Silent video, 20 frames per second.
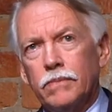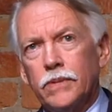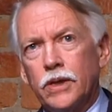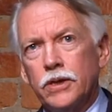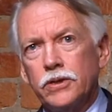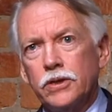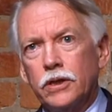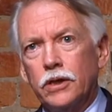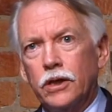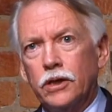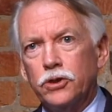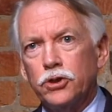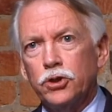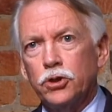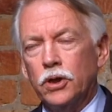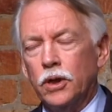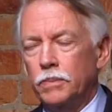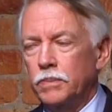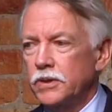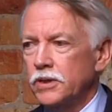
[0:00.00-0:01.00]
President
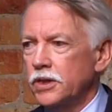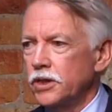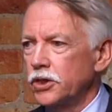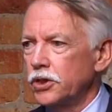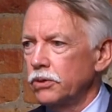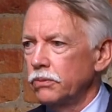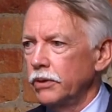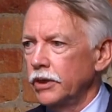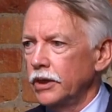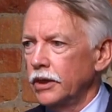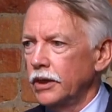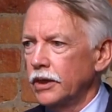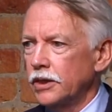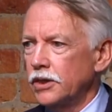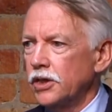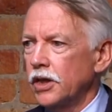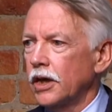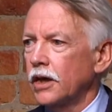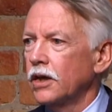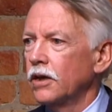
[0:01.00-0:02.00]
Trump is issuing an
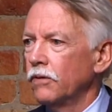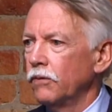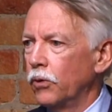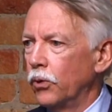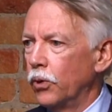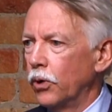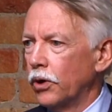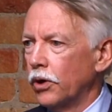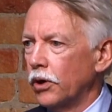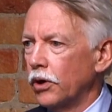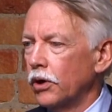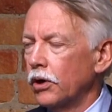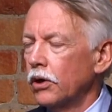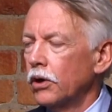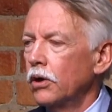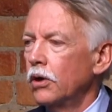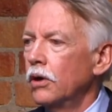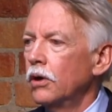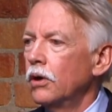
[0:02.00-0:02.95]
executive order